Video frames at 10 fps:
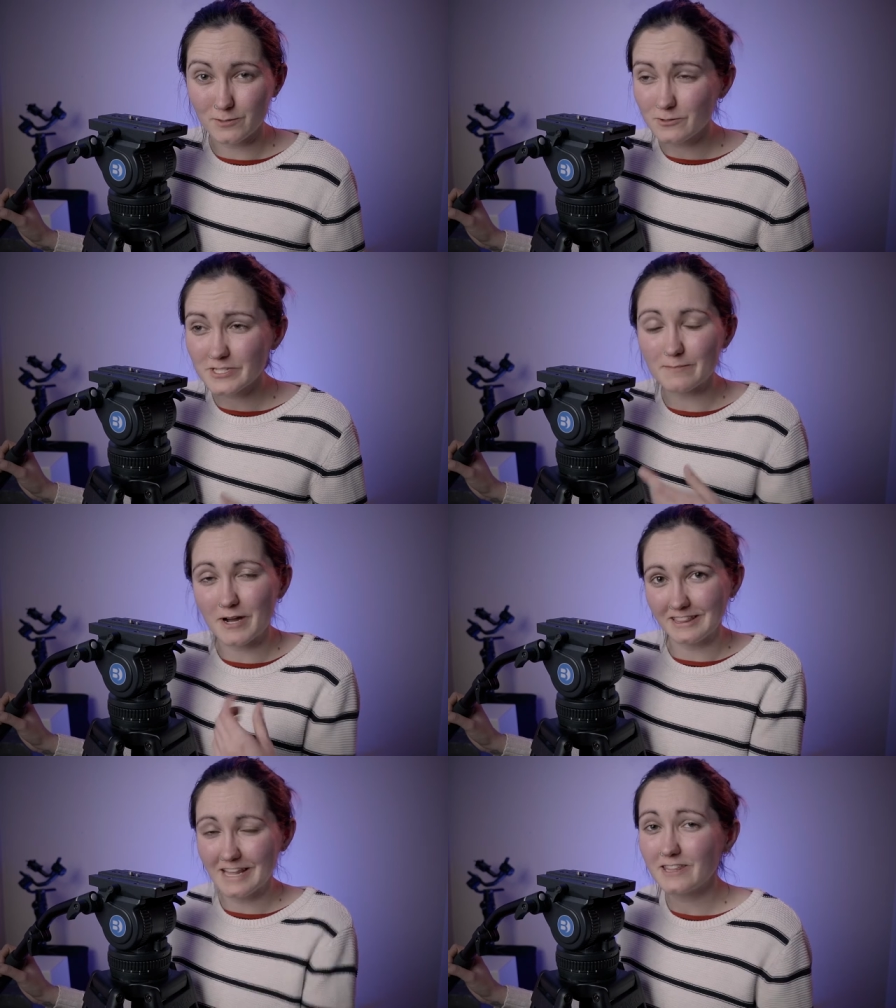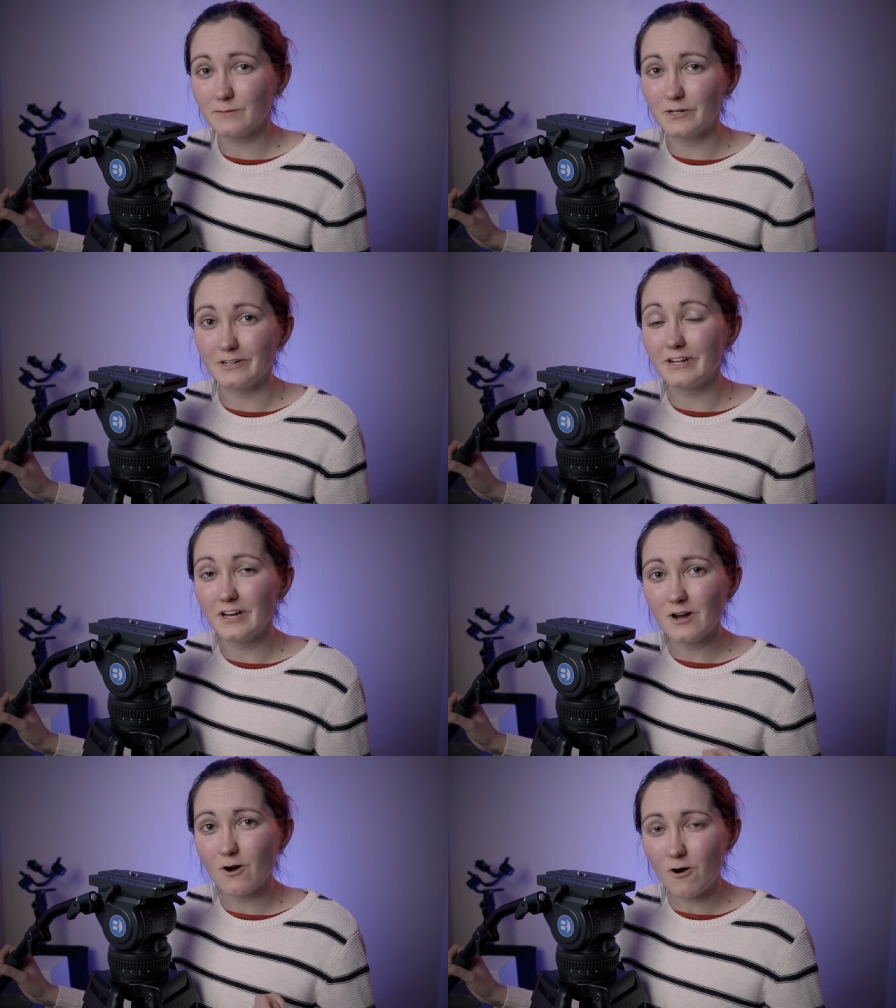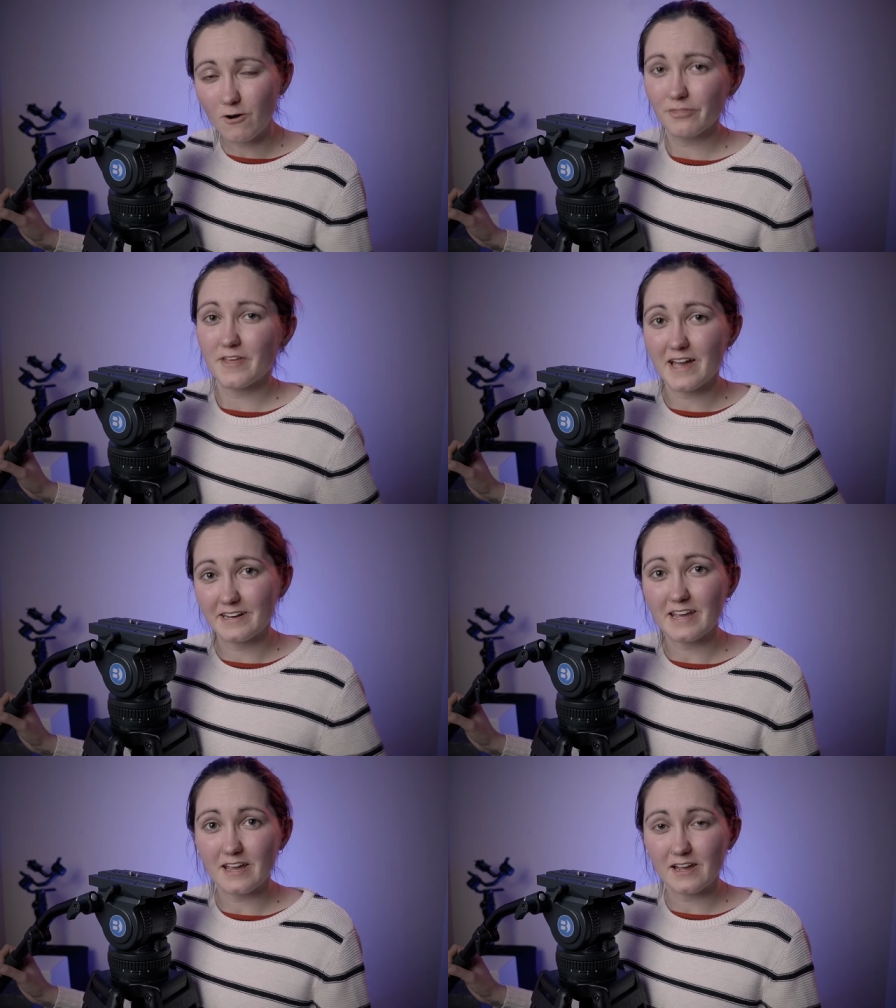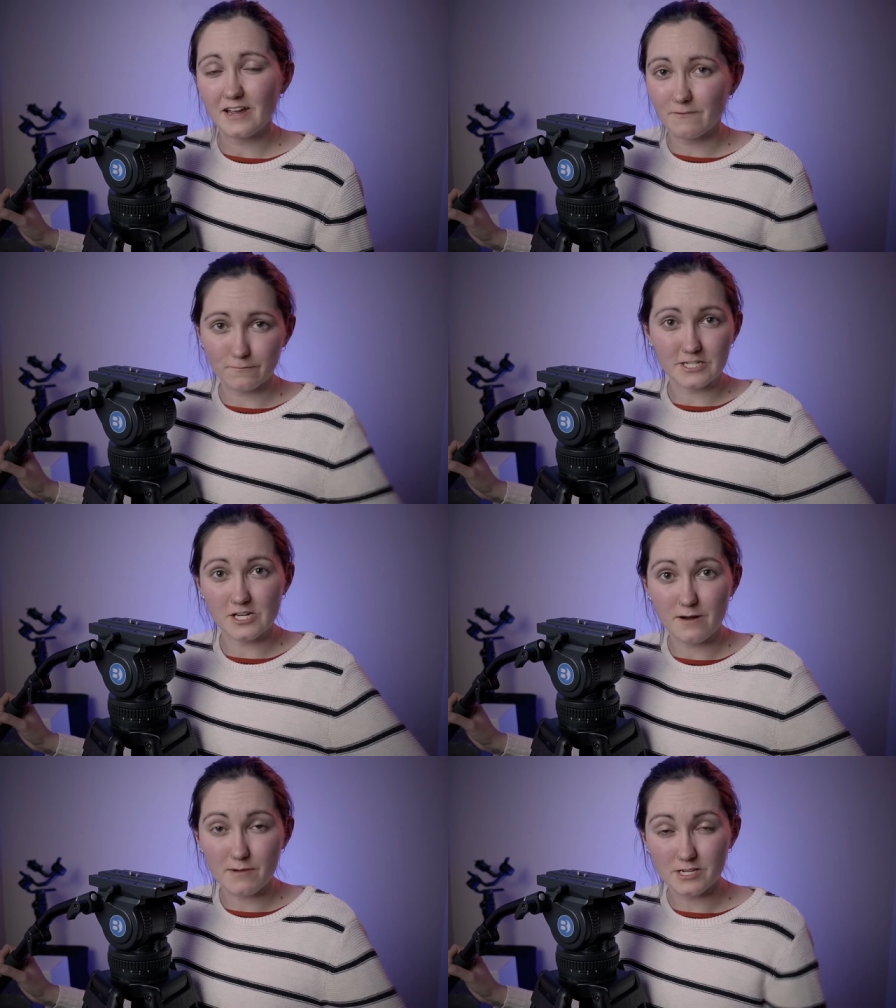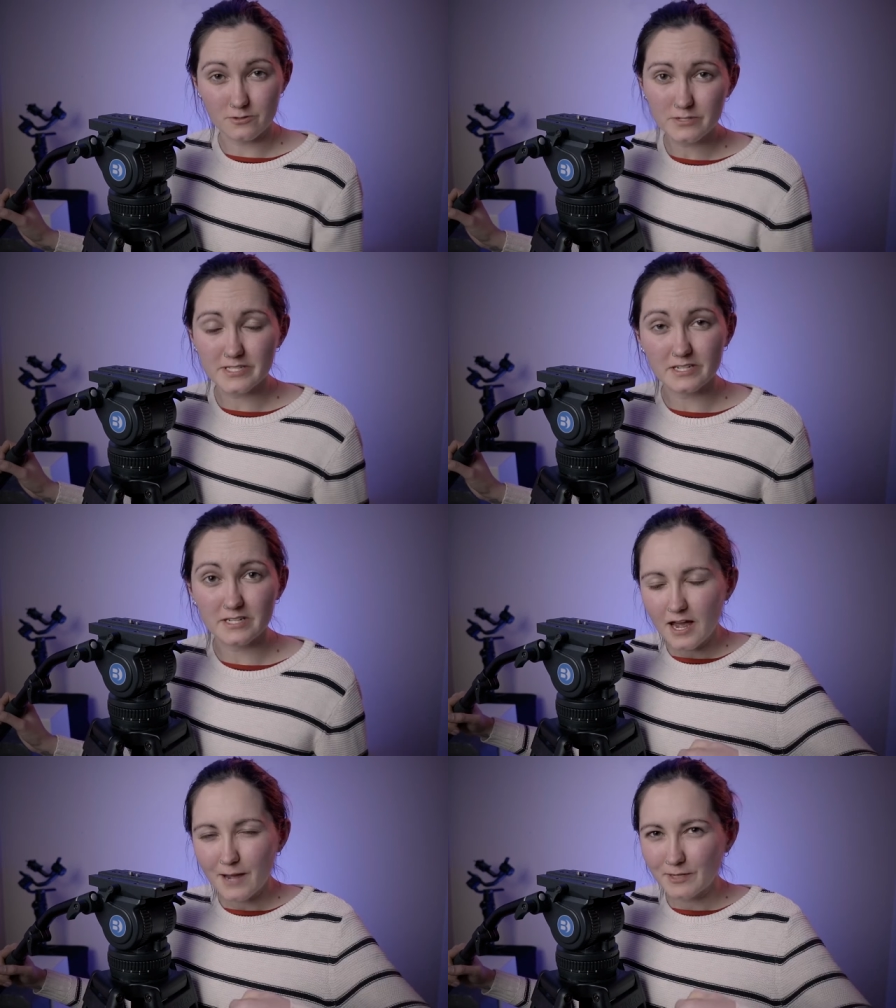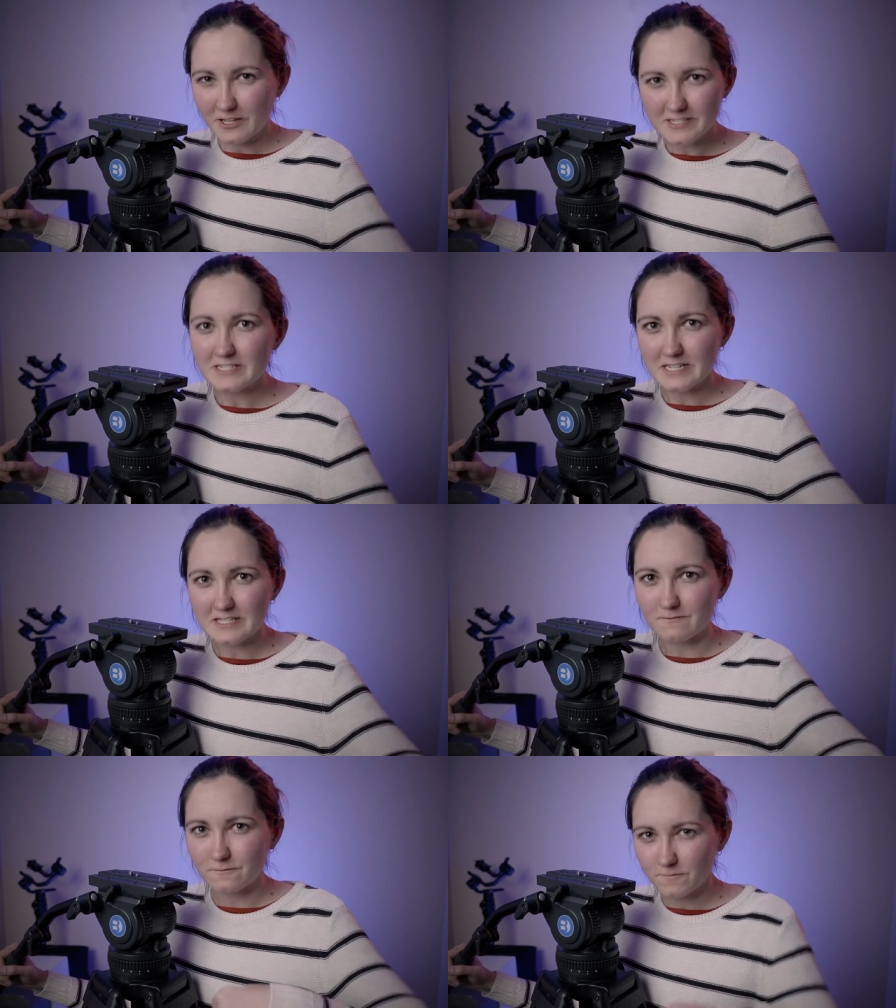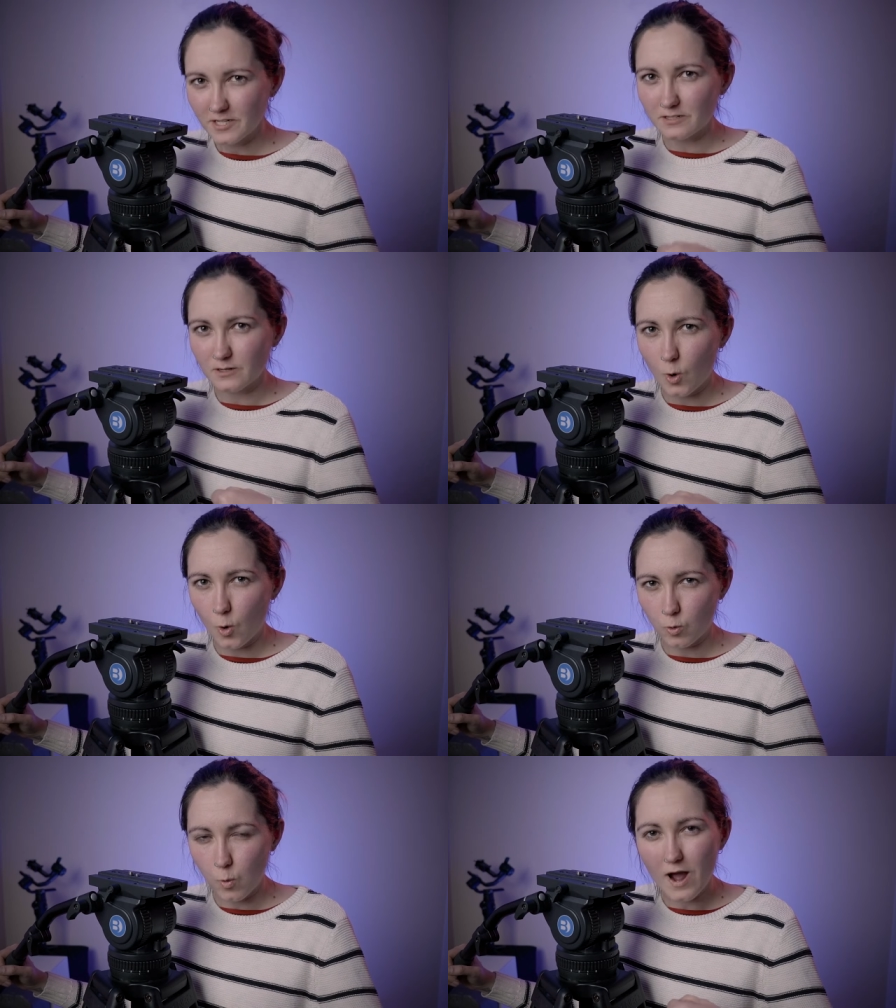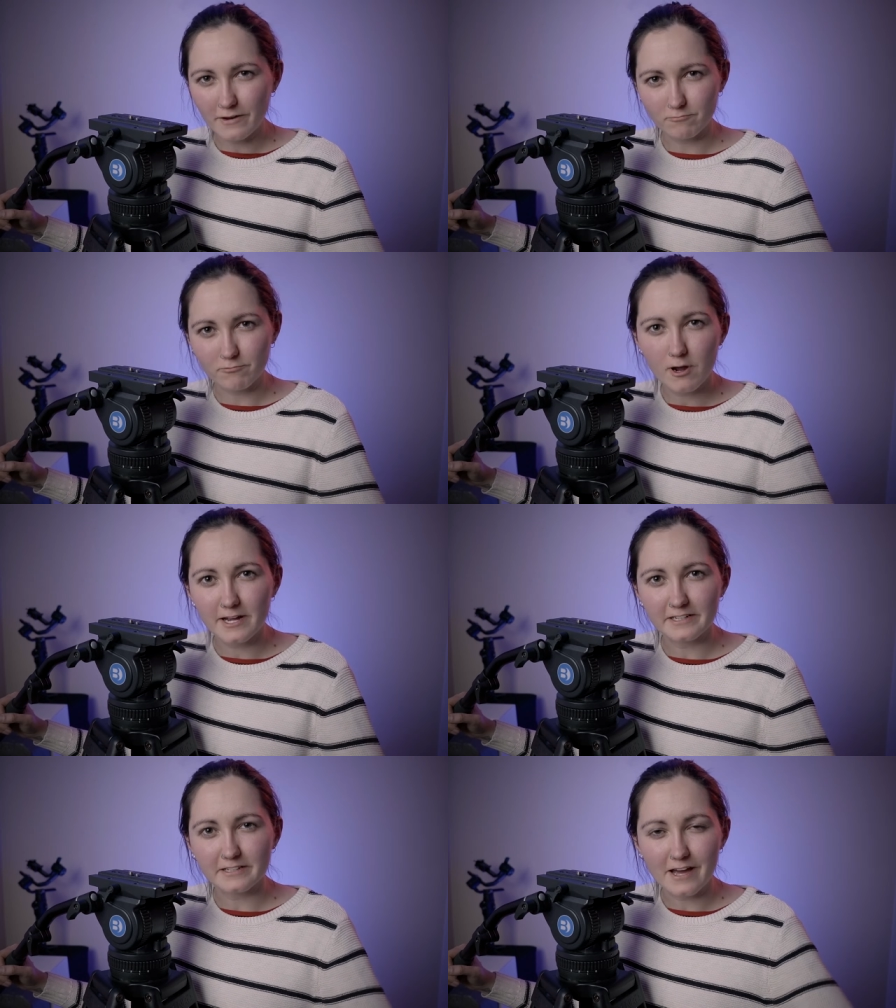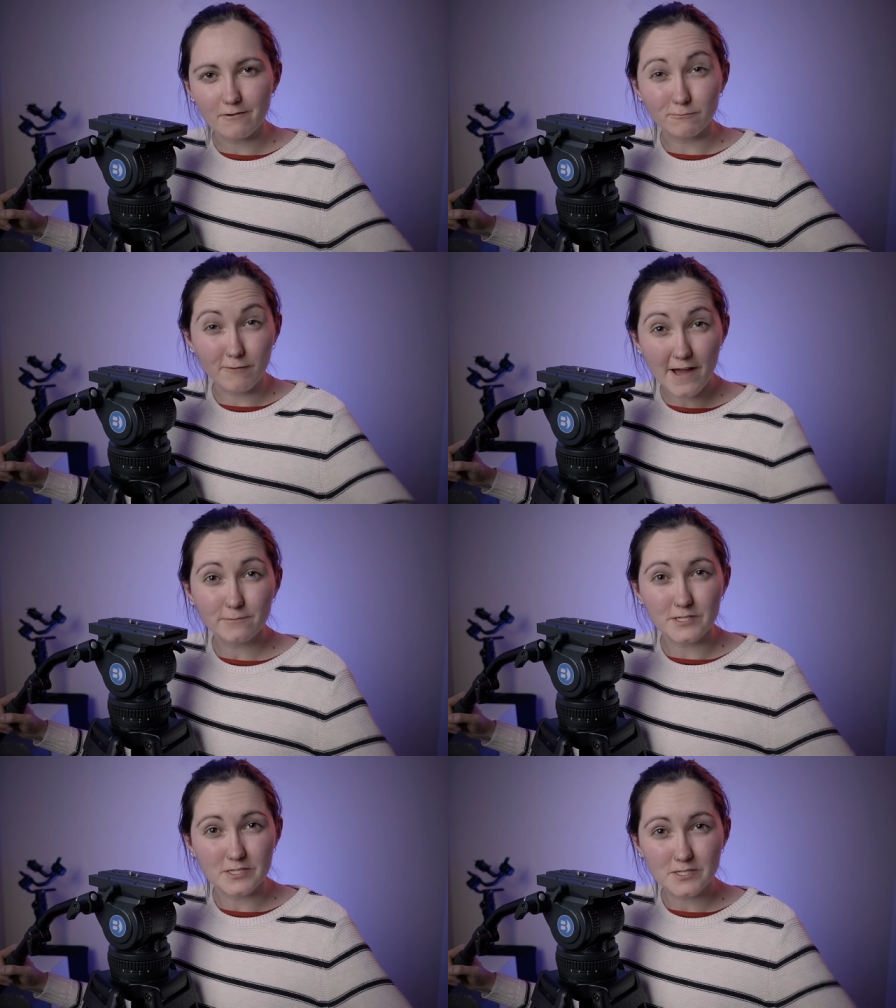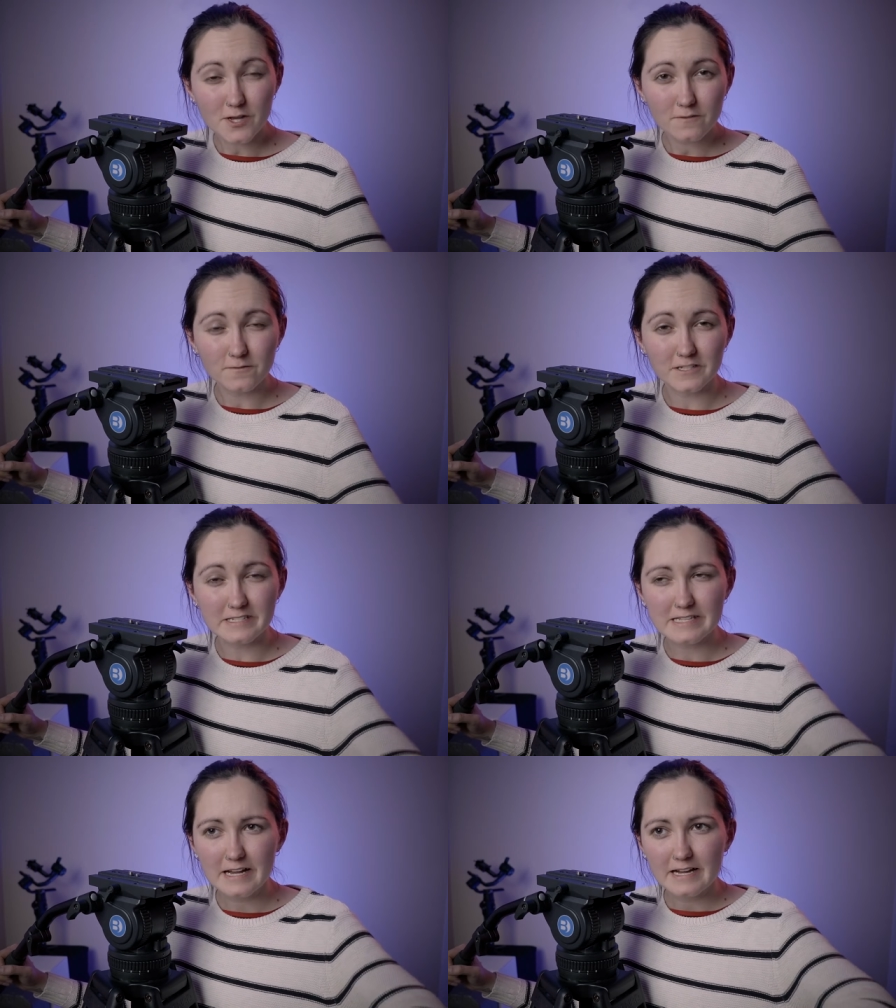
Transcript: using my Leatherman on that every time I use it. And because it doesn't fit quite right in that rounded surface,